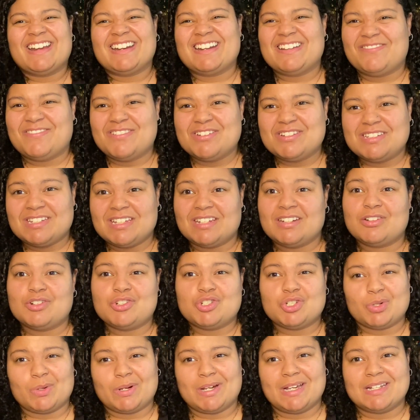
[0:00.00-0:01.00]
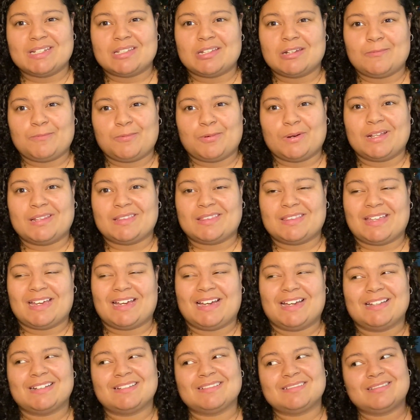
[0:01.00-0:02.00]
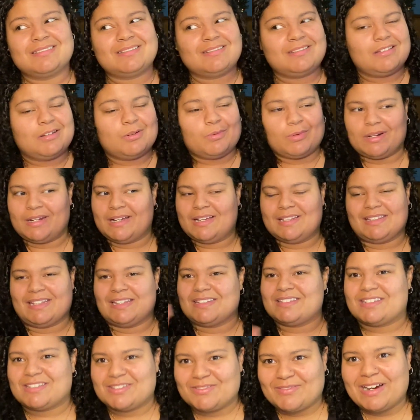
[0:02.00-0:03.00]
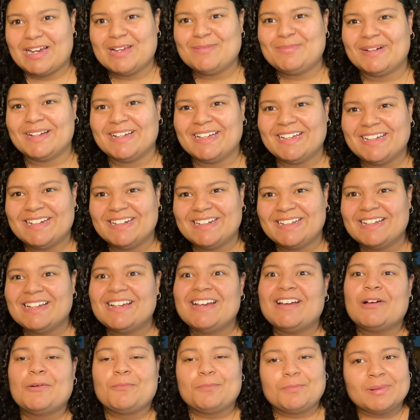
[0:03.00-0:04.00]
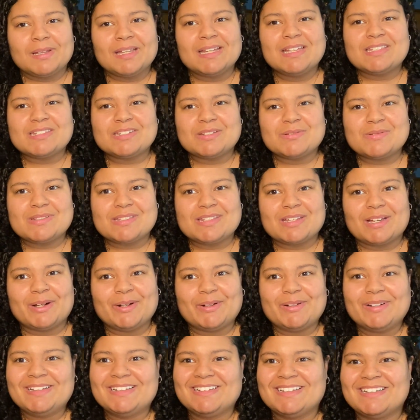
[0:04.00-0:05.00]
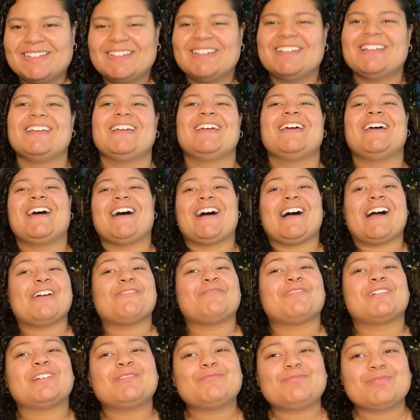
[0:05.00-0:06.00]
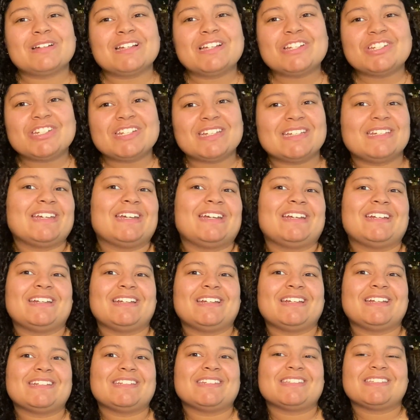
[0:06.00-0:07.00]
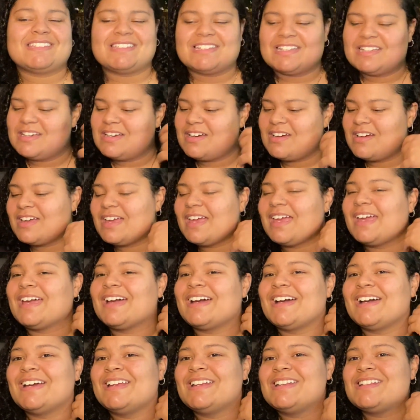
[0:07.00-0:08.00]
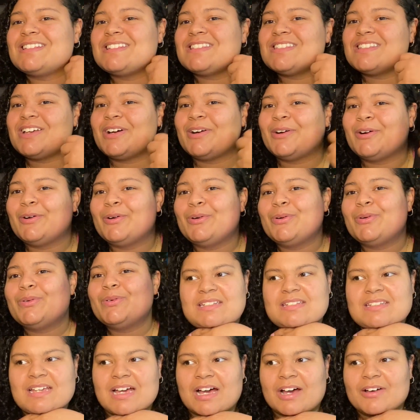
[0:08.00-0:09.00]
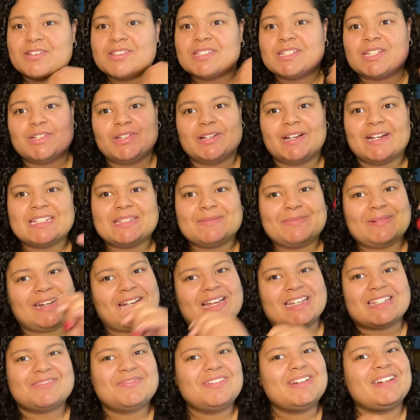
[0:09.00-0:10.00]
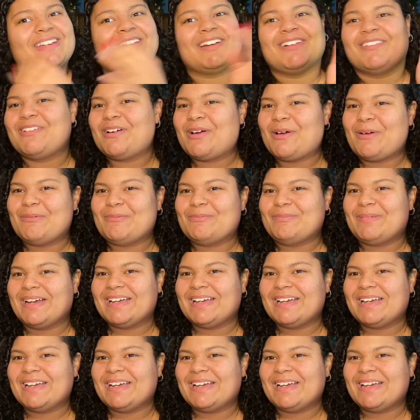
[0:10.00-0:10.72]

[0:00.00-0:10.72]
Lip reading: if you did enjoy it to the point that you want to hit that subscribe button, please do so. I would appreciate it. And so I'll see you guys in my next video. Bye. Bye